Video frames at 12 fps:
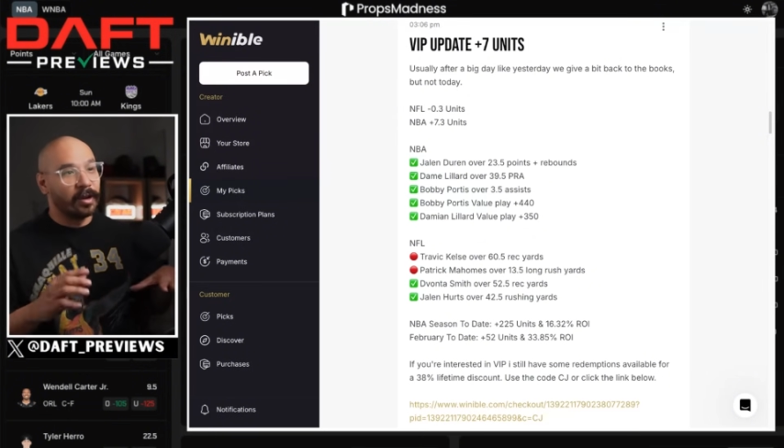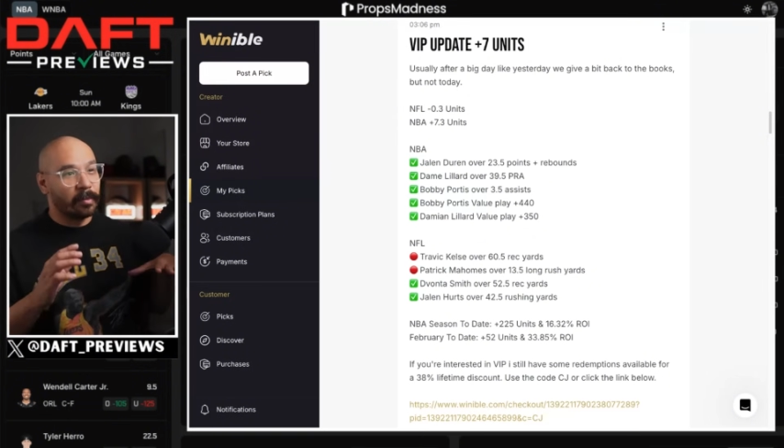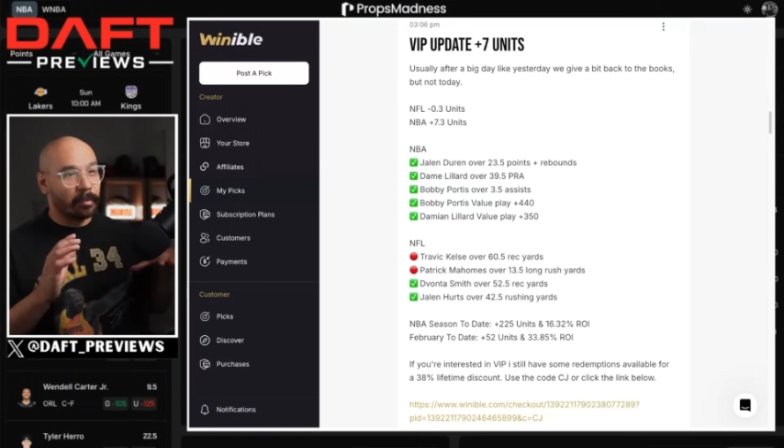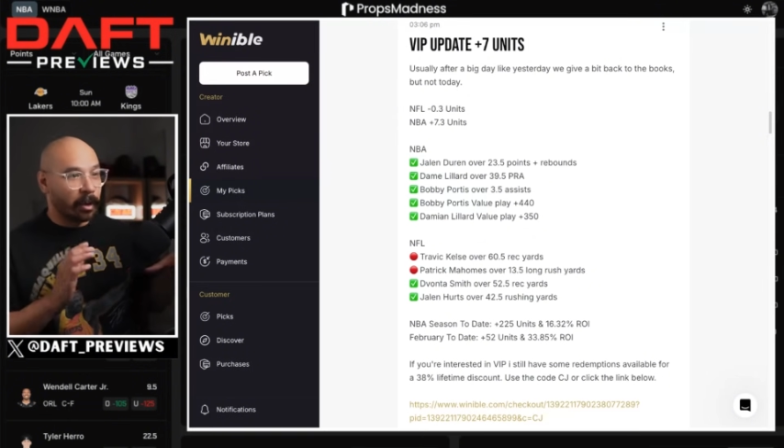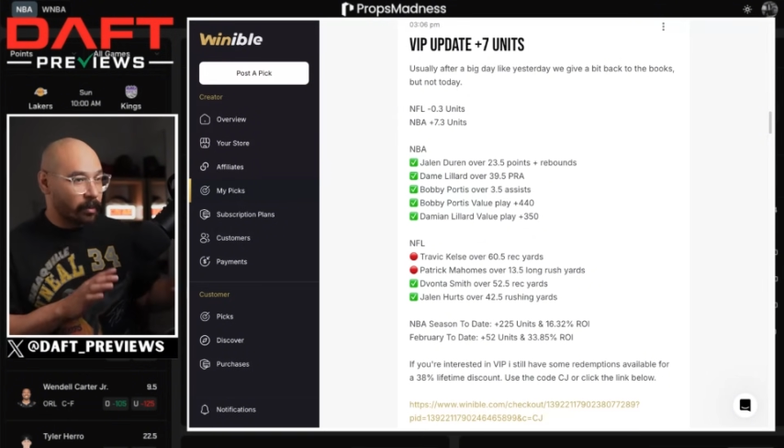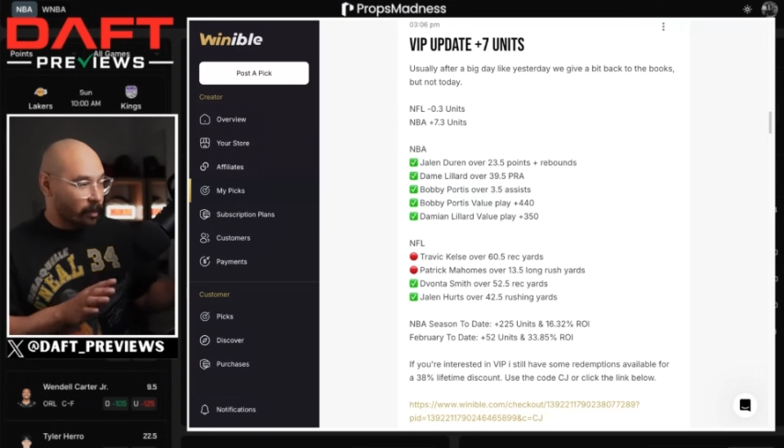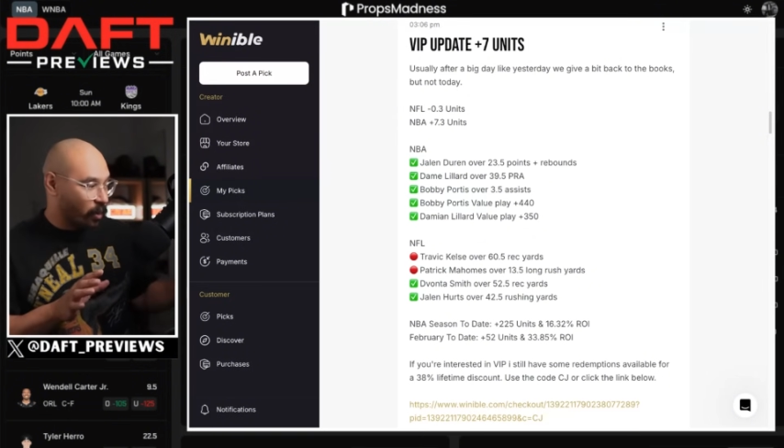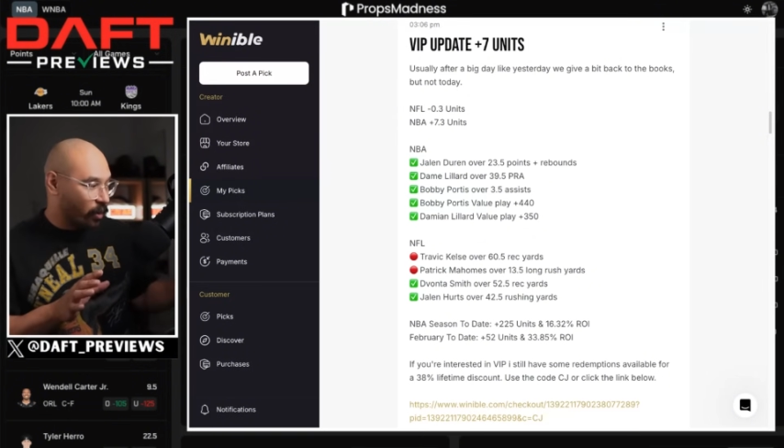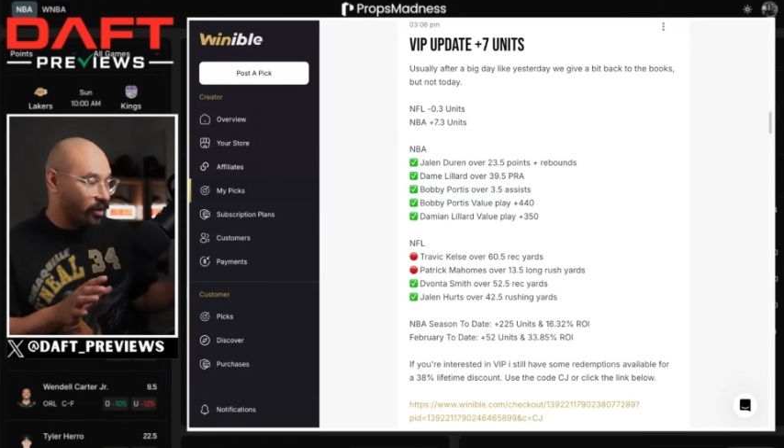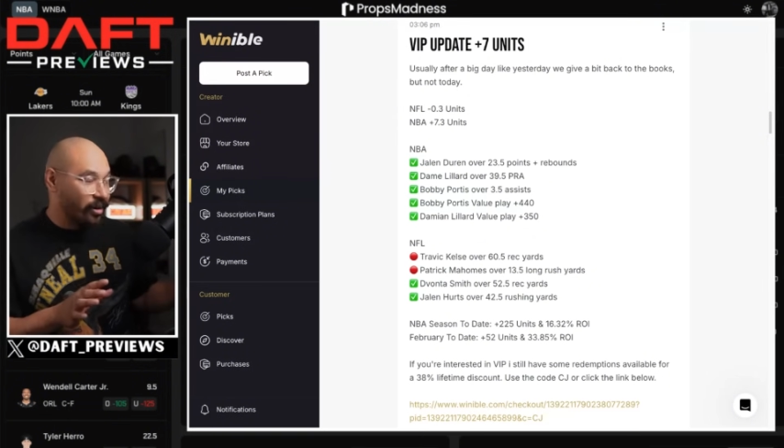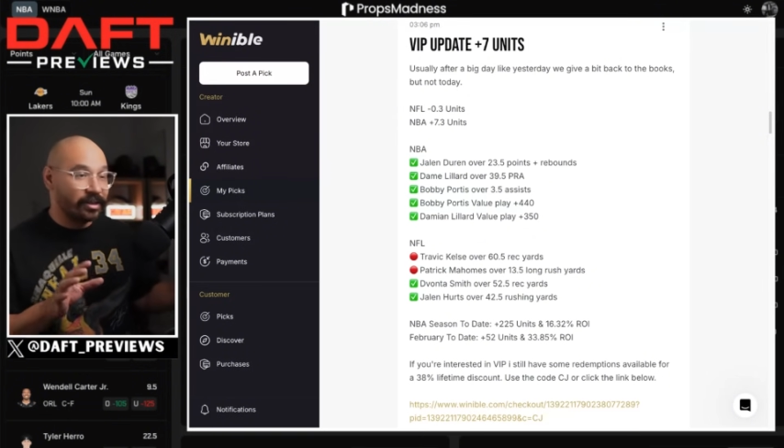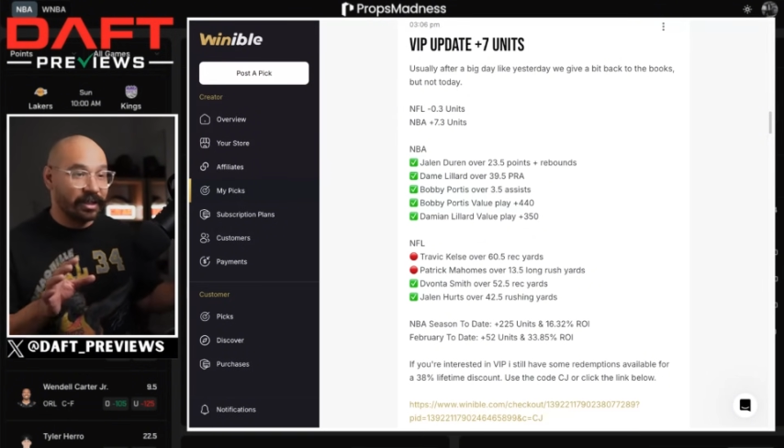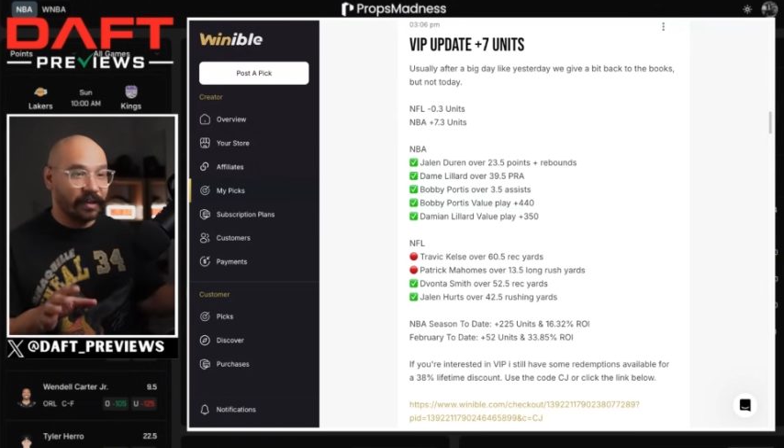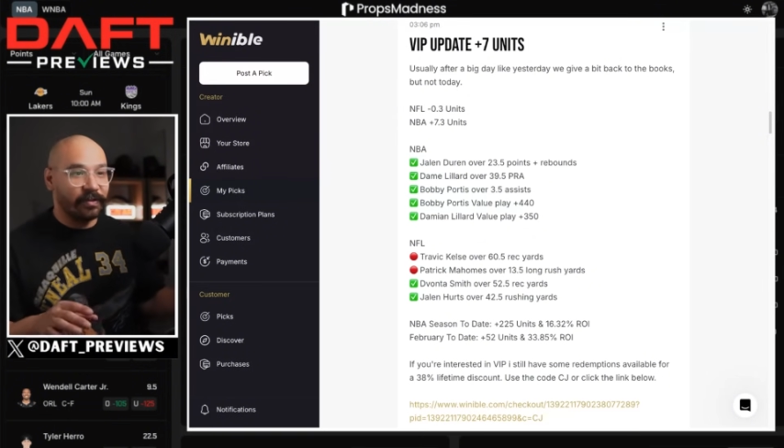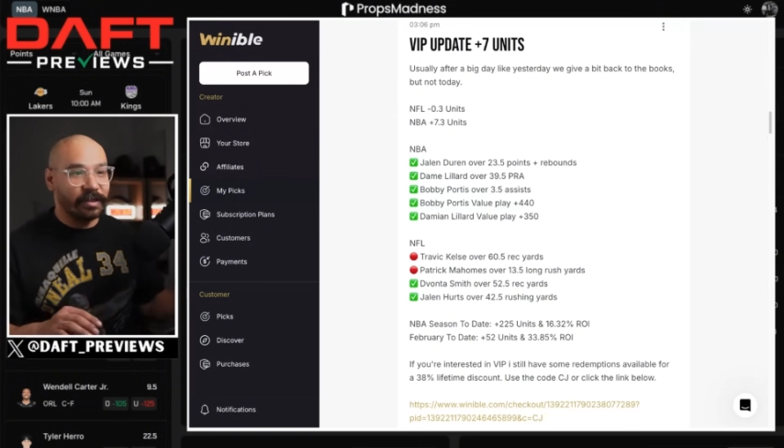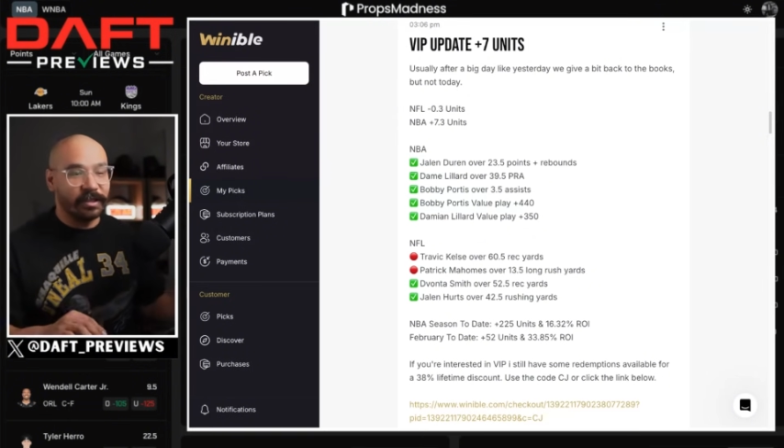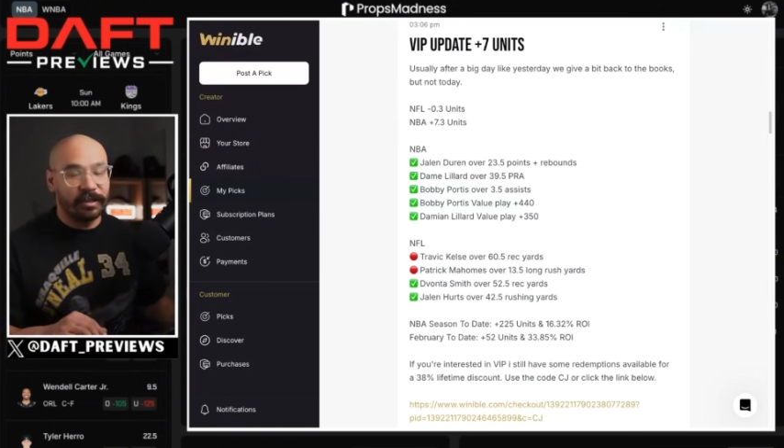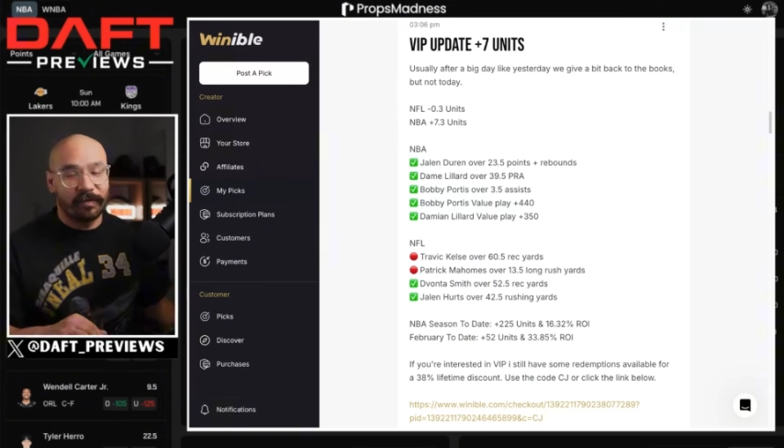Bobby Portis left this as a